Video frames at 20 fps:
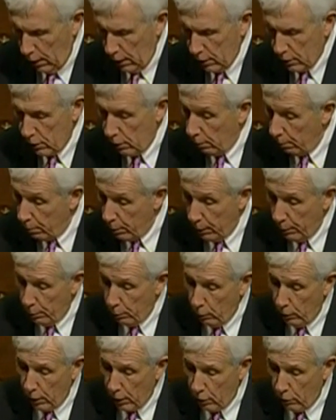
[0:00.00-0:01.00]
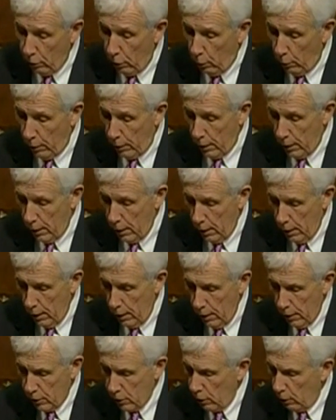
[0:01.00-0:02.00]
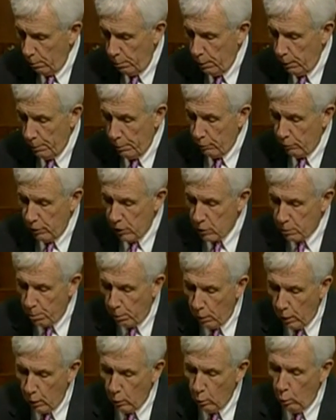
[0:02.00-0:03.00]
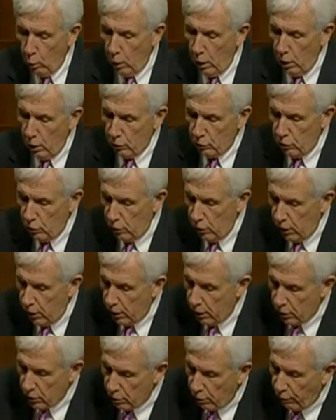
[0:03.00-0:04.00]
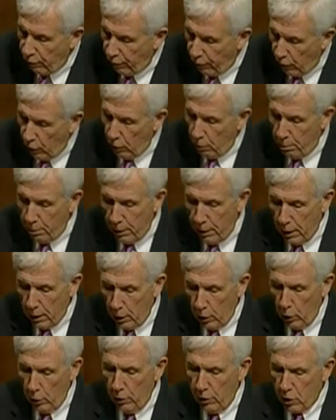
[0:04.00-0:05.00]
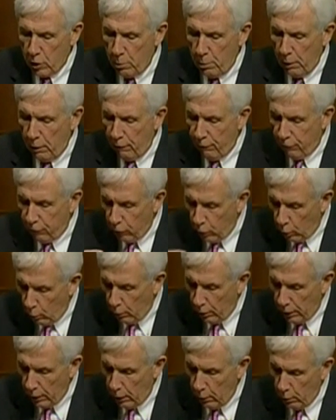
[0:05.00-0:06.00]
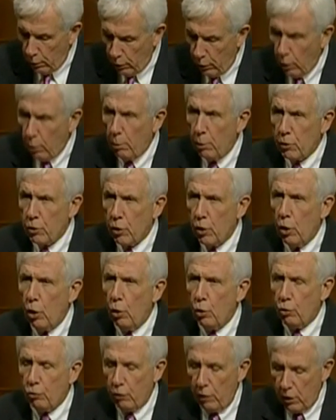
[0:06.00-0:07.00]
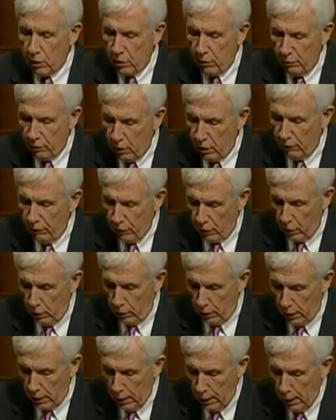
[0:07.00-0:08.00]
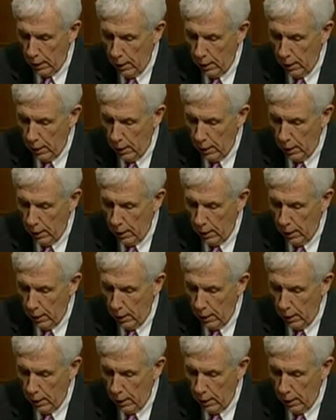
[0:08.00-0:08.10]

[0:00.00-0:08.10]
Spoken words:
Some people outgrow it. Some people respond well to years of therapy and learn to speak fluently with almost no trace of difficulty.